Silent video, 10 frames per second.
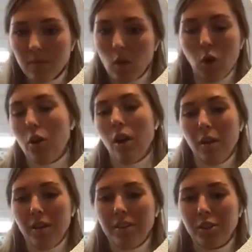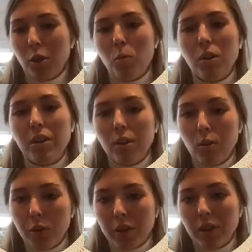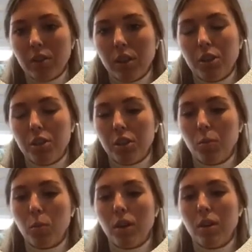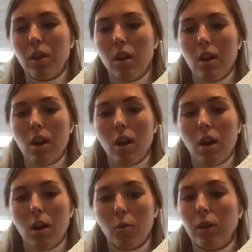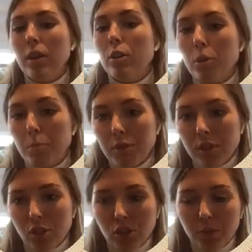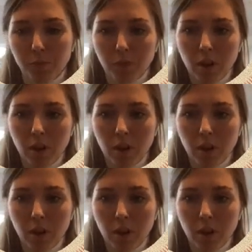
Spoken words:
or someone in the organization with a really good position.